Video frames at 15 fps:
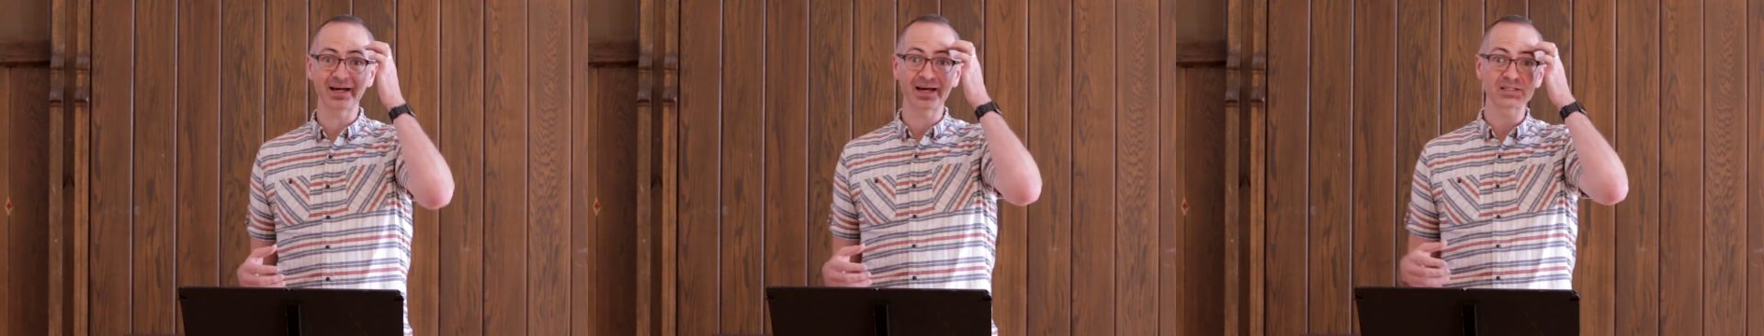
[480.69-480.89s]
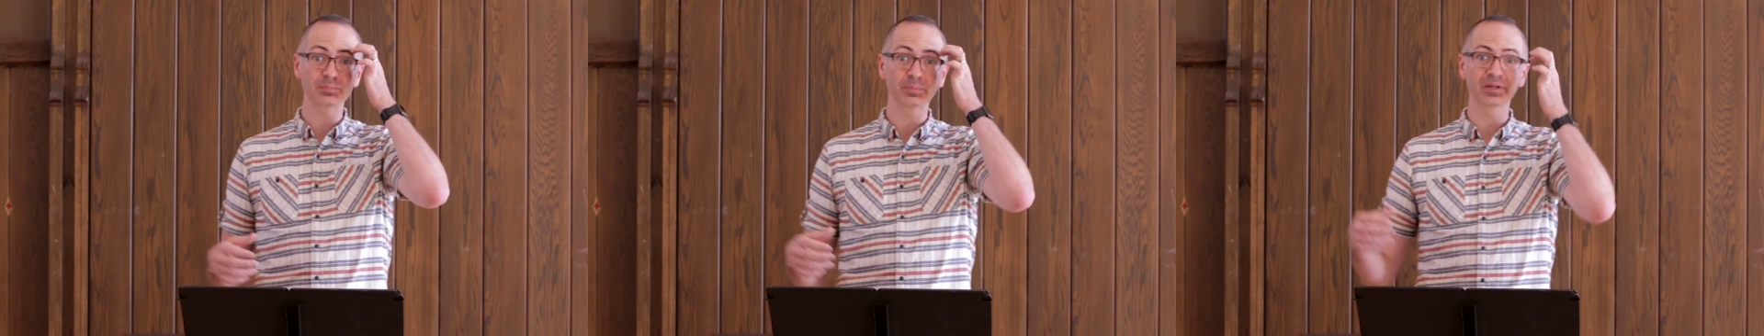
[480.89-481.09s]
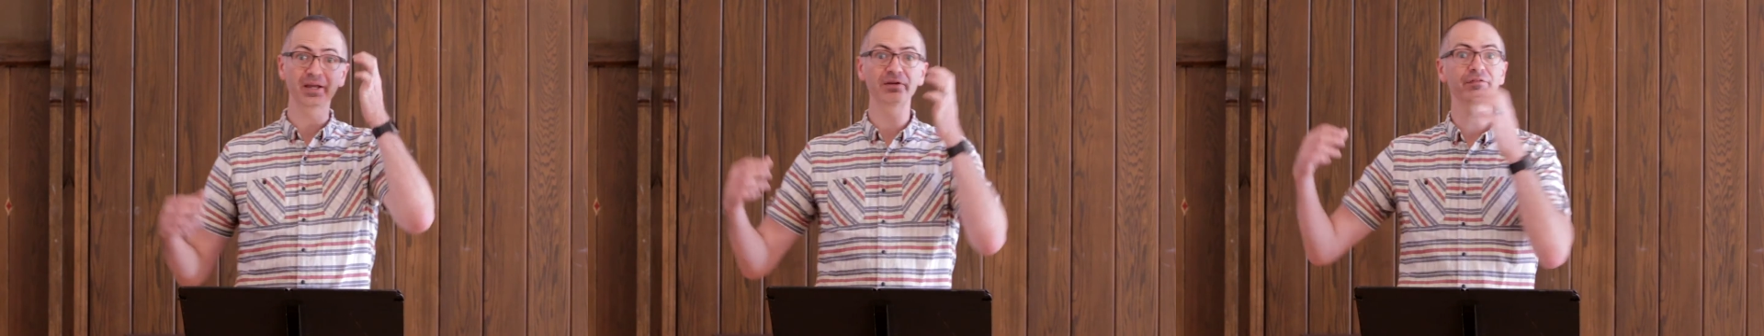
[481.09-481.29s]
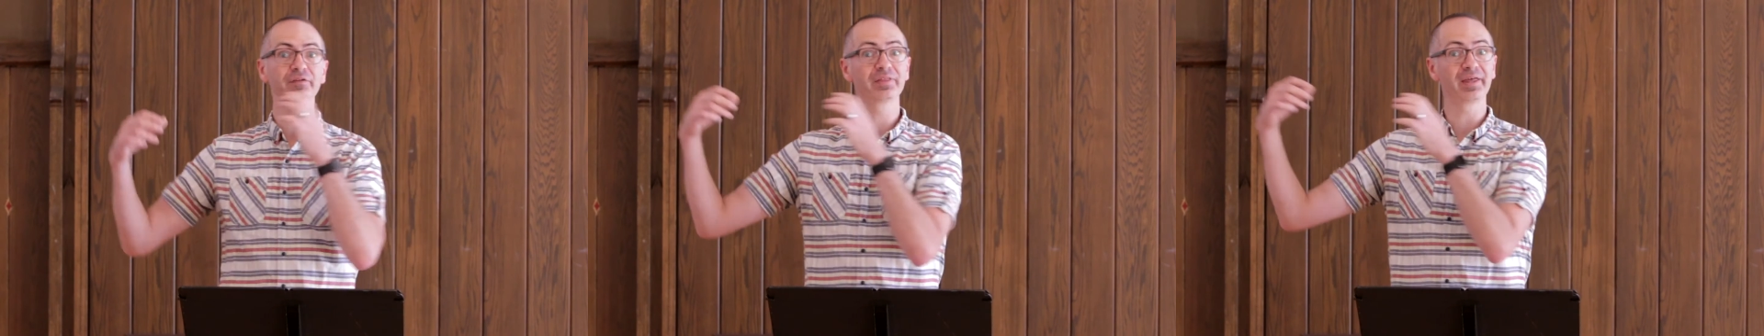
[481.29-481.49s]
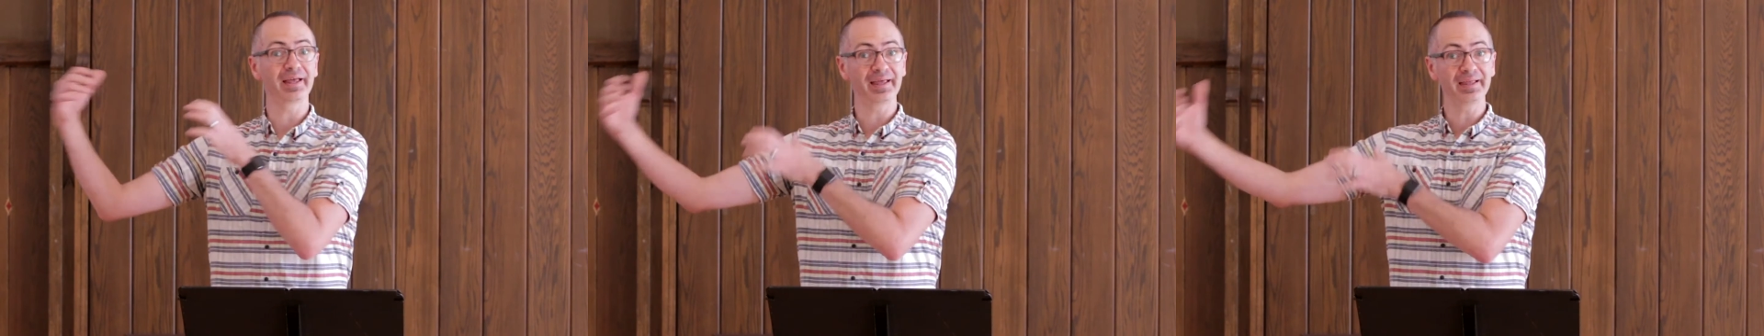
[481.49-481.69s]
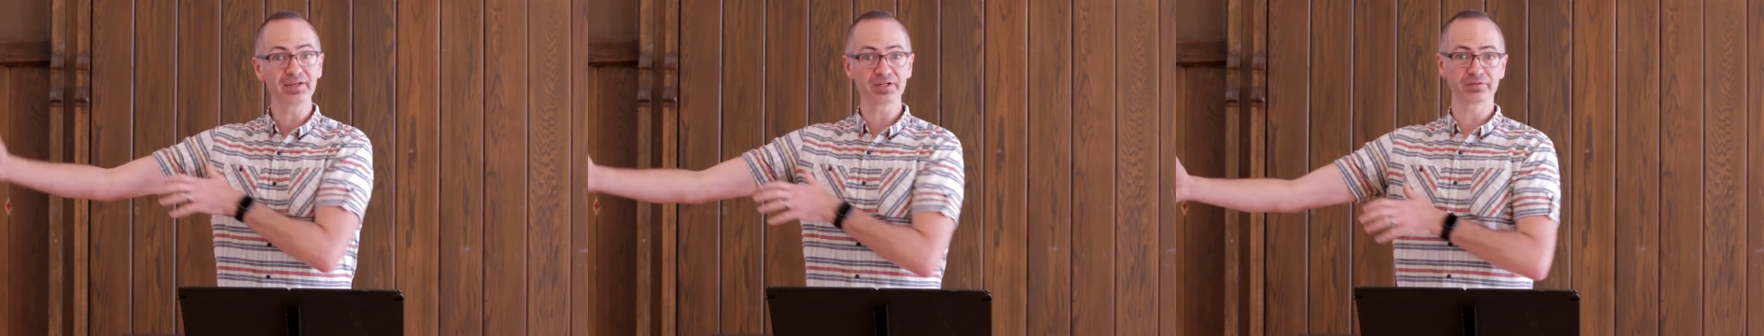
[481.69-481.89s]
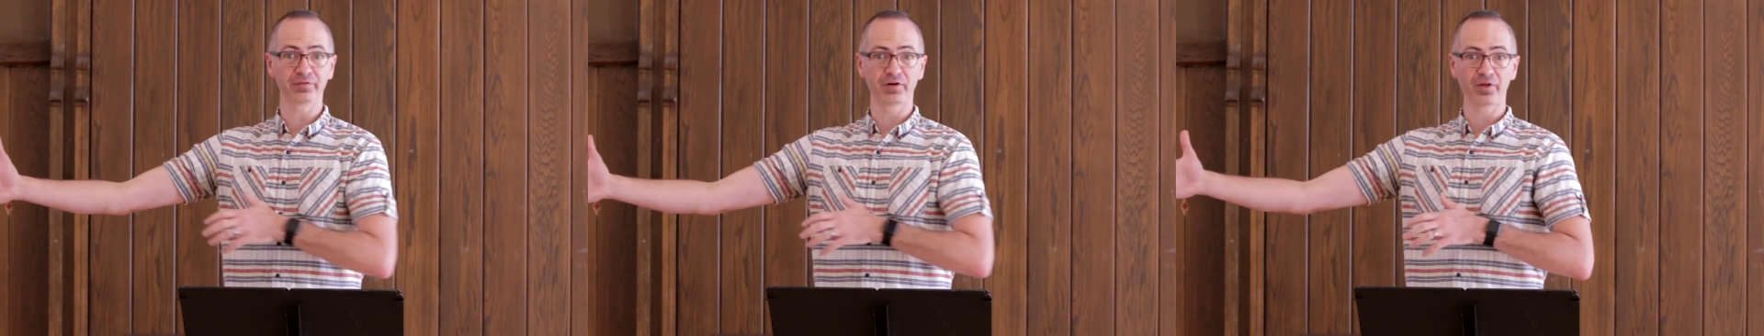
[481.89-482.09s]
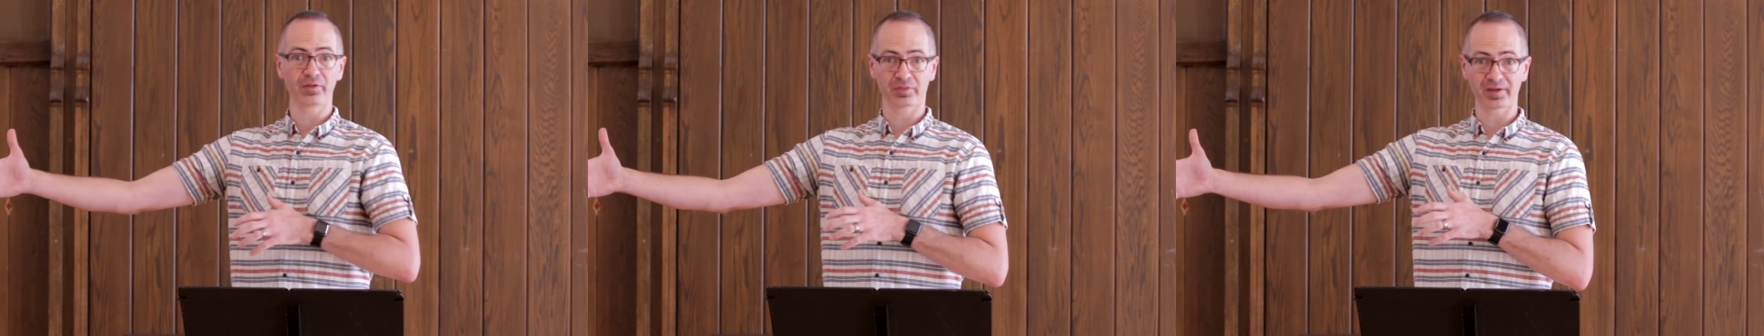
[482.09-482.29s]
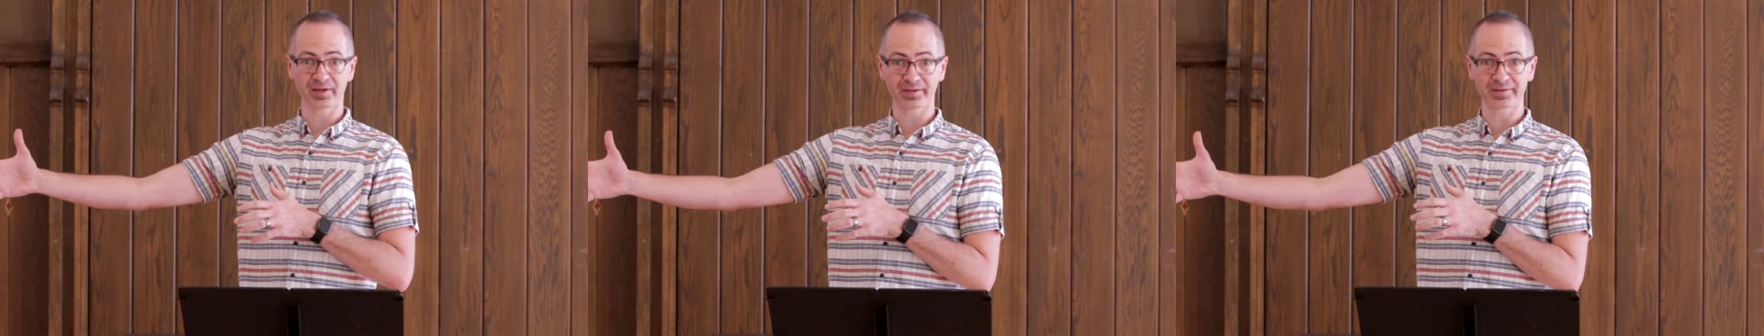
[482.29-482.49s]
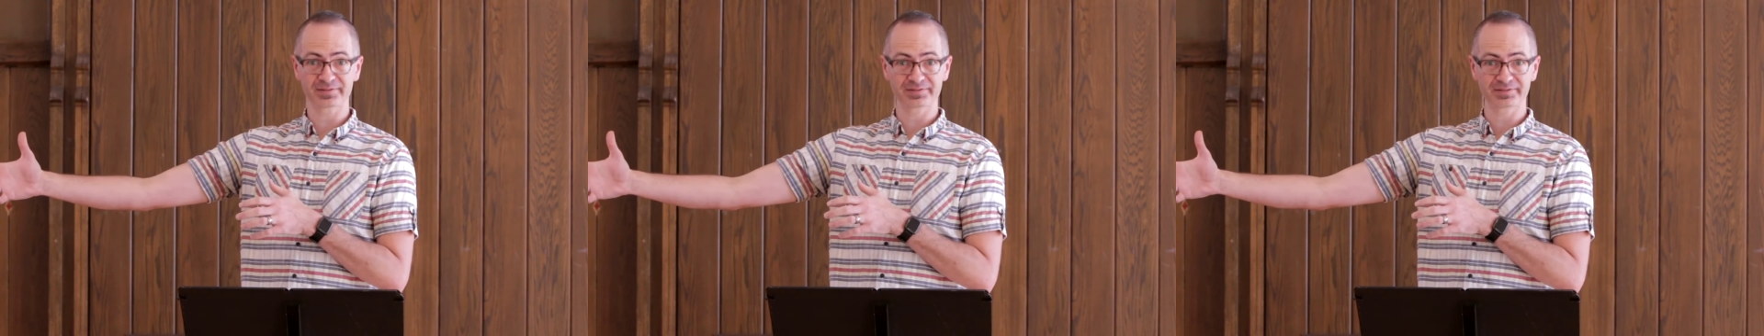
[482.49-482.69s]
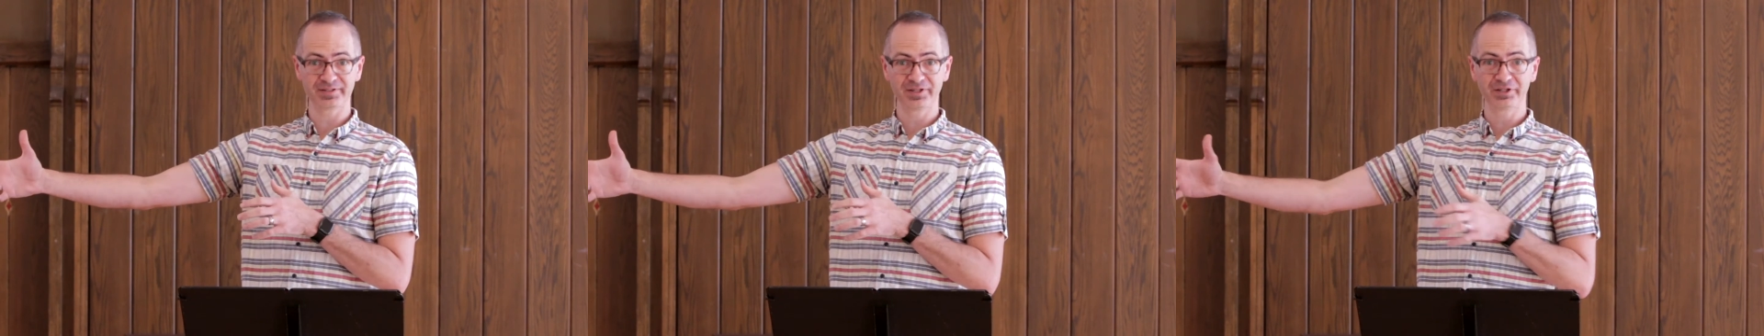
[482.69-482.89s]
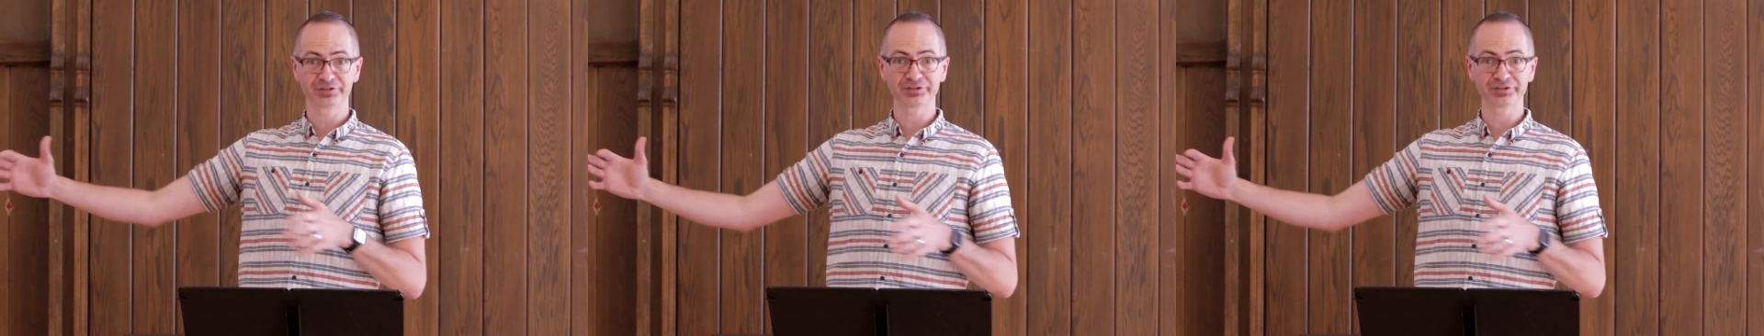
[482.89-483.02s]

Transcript: God's plan for the end of all things